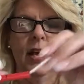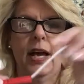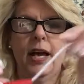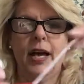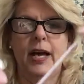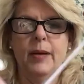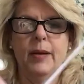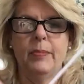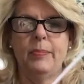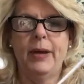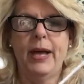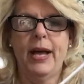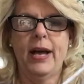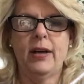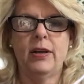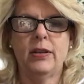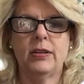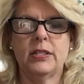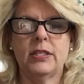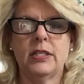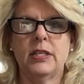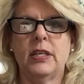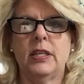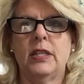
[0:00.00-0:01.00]

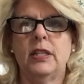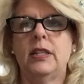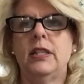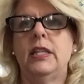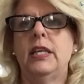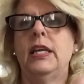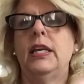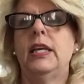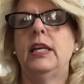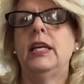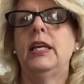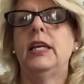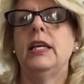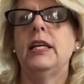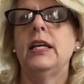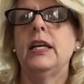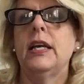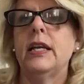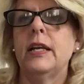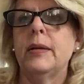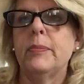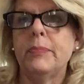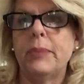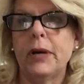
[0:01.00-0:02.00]
about the
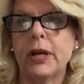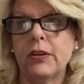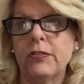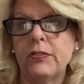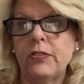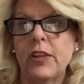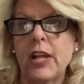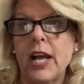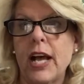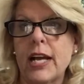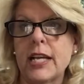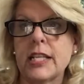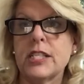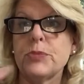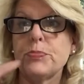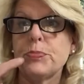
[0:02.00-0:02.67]
butterfly's